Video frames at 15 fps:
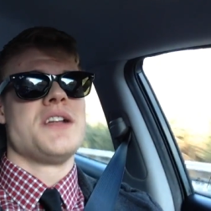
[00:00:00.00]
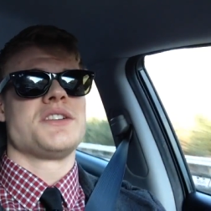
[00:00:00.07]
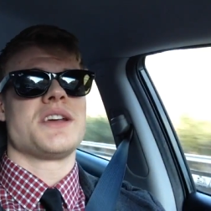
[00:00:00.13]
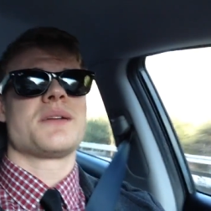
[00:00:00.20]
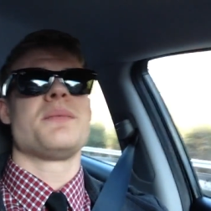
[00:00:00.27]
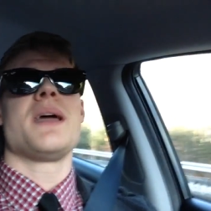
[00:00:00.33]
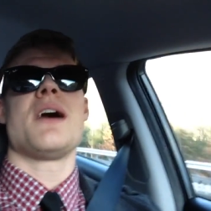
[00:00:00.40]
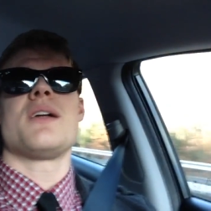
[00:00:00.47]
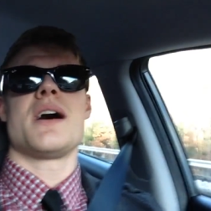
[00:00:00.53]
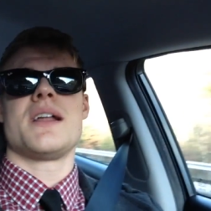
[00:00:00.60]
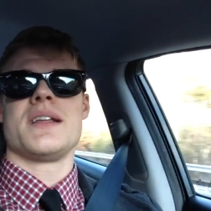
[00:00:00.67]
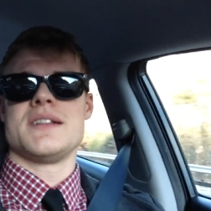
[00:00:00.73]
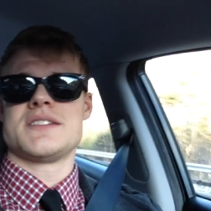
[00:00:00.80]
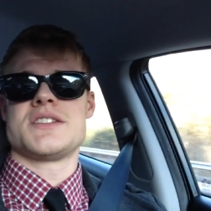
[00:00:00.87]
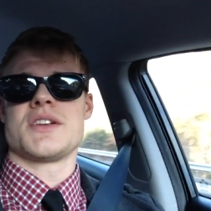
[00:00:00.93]
Check me out on
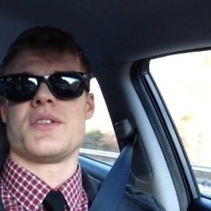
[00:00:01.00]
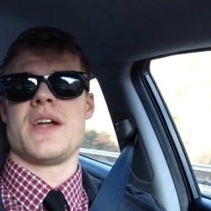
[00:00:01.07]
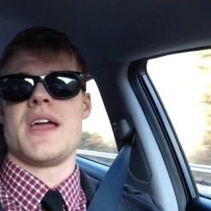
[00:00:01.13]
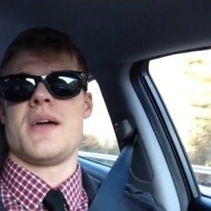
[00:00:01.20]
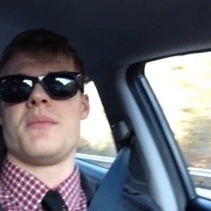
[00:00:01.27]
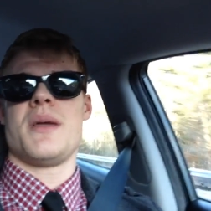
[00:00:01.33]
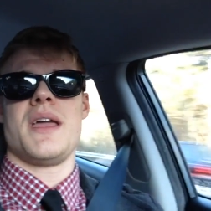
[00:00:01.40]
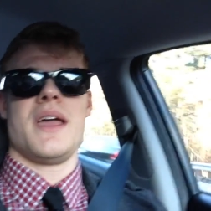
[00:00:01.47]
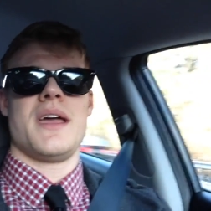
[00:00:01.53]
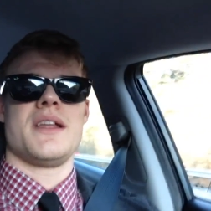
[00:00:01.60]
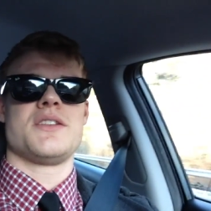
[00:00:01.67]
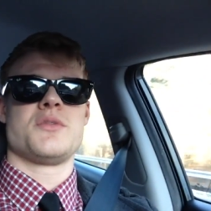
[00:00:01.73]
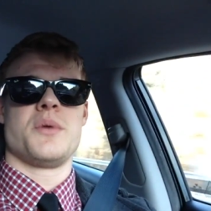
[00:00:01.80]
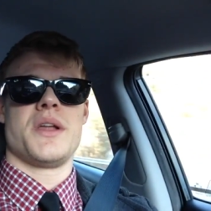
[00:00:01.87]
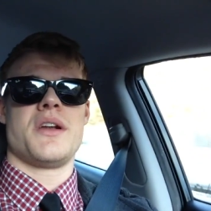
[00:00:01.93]
Instagram
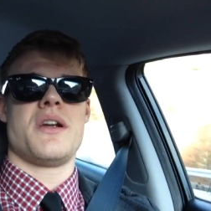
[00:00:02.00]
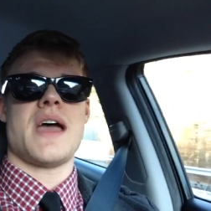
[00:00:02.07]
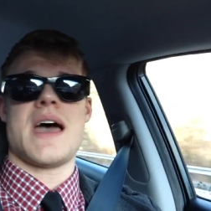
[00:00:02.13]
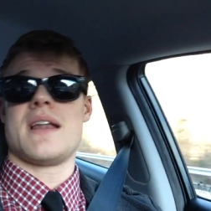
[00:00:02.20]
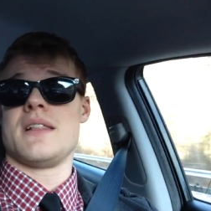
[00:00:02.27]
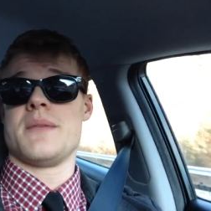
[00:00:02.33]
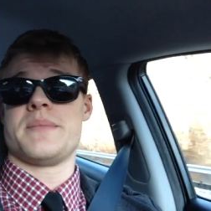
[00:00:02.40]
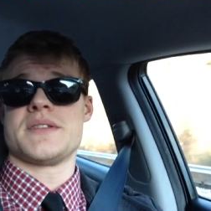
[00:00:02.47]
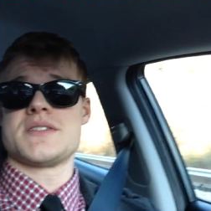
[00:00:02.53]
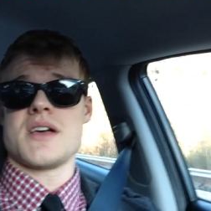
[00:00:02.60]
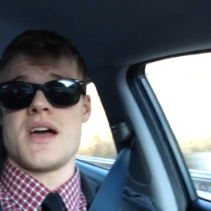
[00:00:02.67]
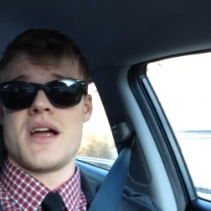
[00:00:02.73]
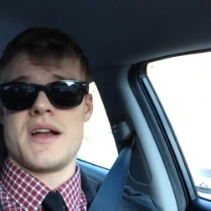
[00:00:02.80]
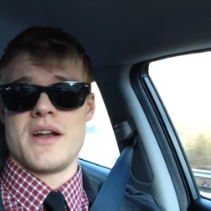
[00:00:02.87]
and Twitter at Olympusiron,